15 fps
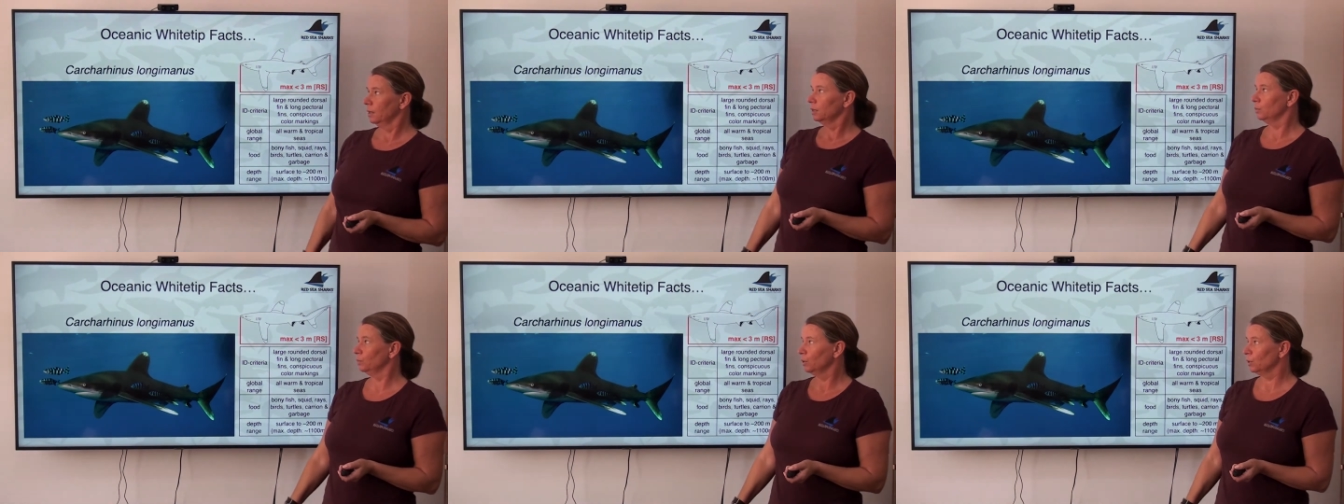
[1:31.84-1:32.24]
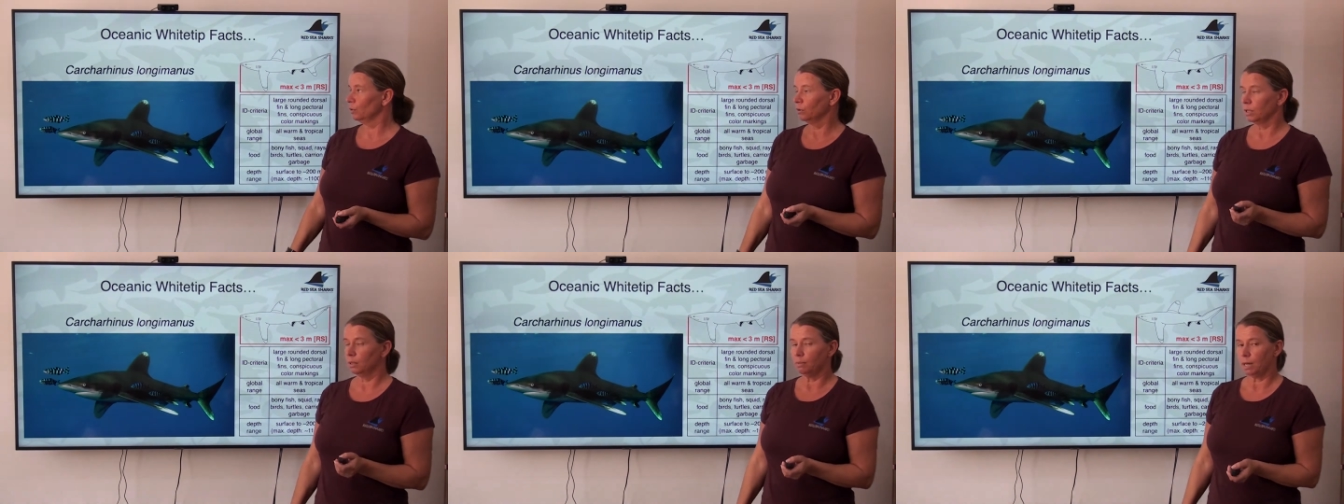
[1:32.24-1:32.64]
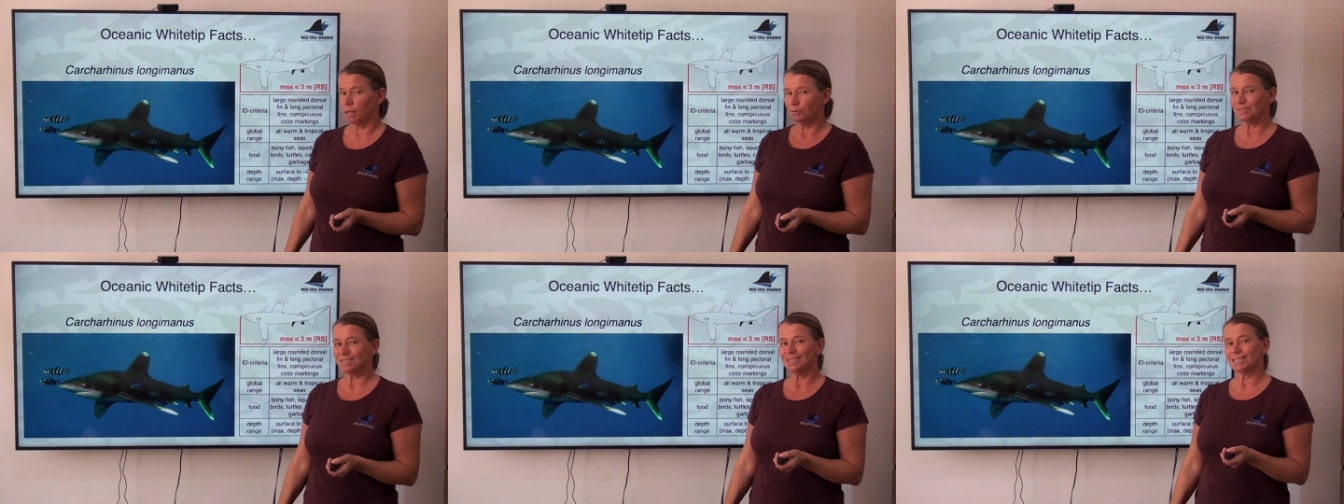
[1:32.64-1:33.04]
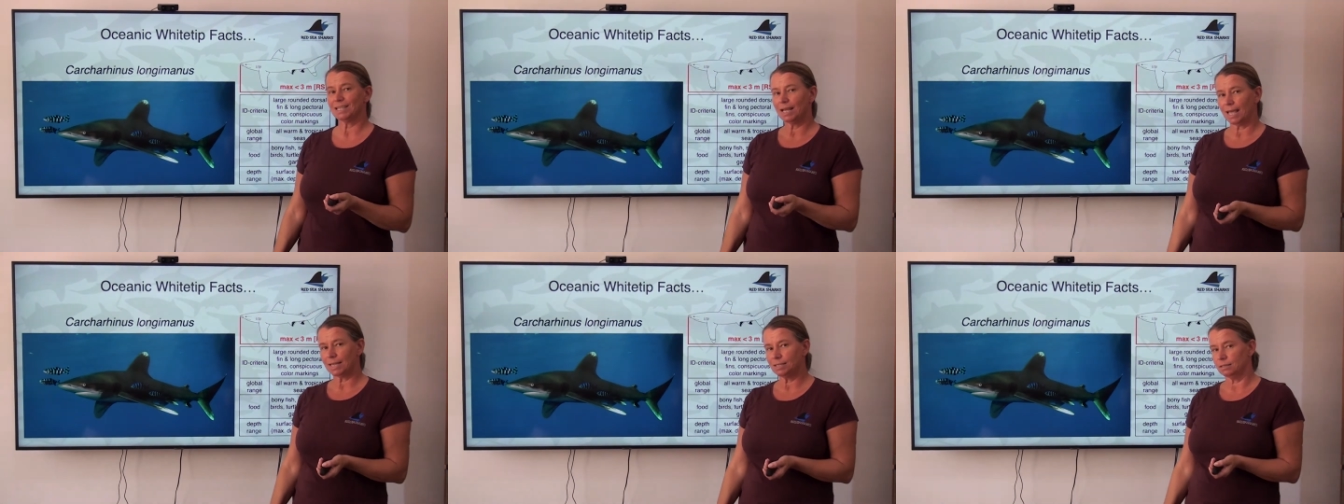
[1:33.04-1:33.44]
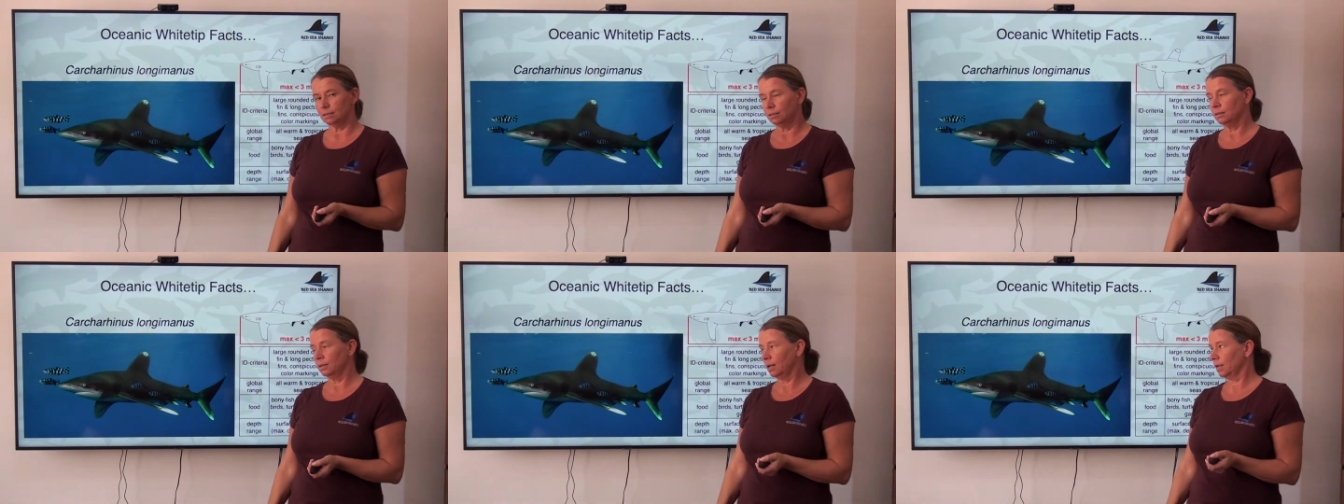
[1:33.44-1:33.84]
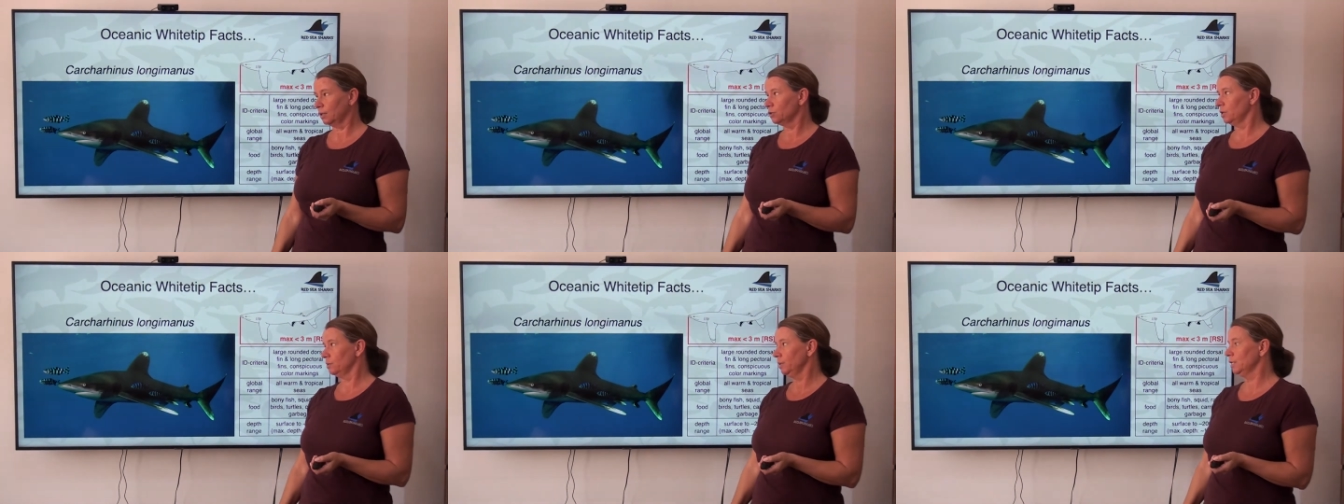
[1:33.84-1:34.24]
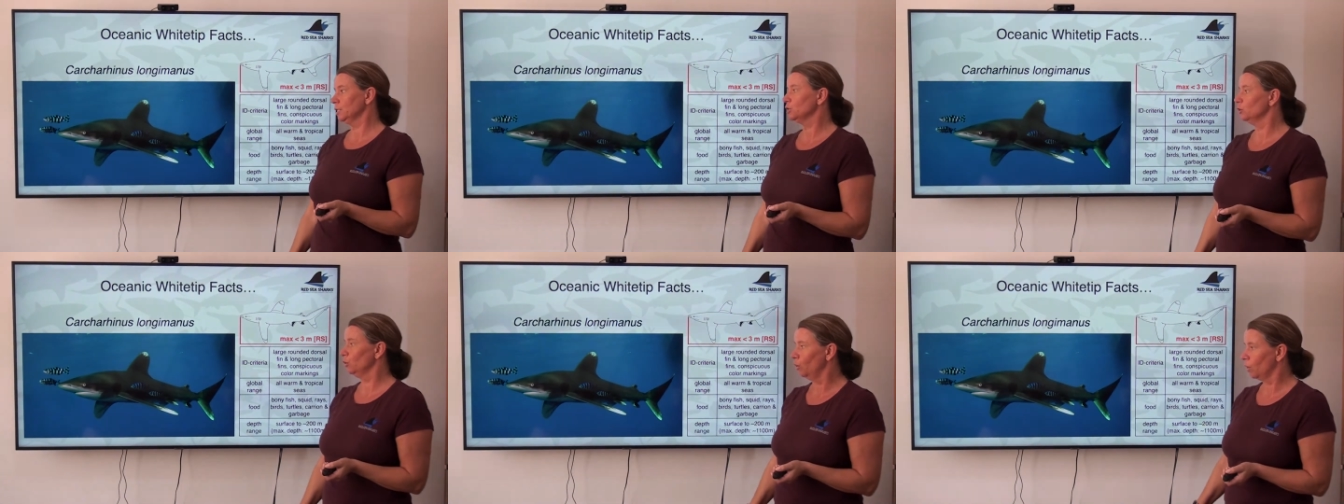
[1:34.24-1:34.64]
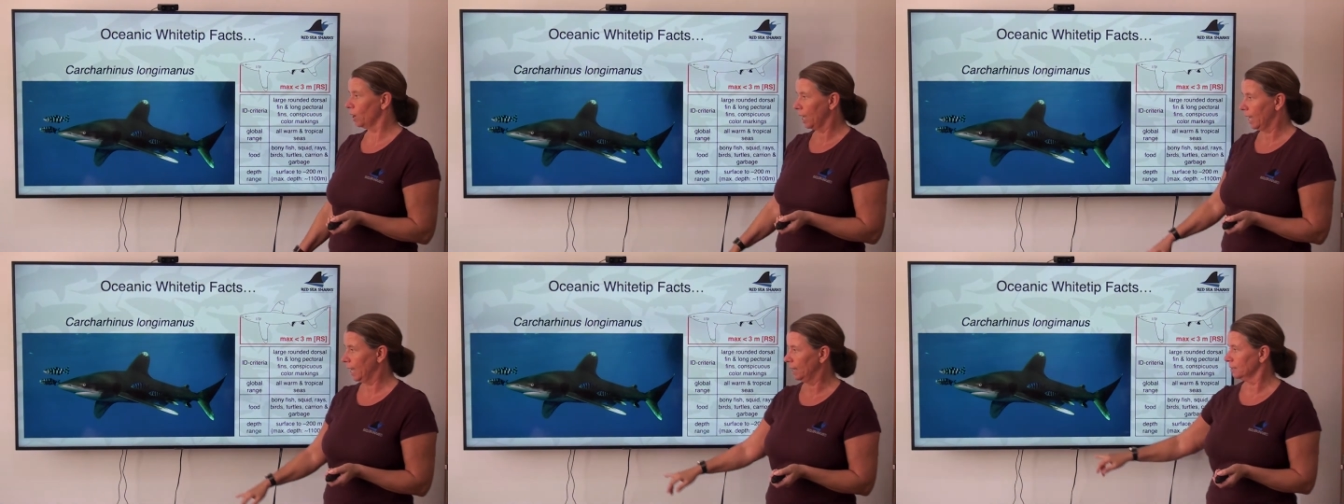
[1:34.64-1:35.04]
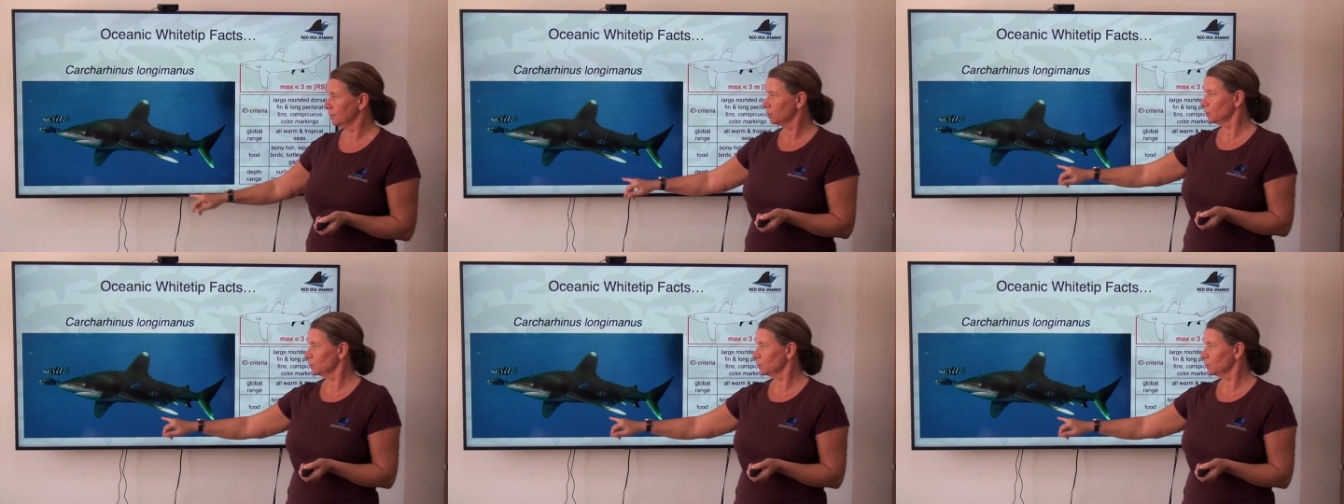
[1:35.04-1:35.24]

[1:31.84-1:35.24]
The word longimanus is Latin and actually means long hand.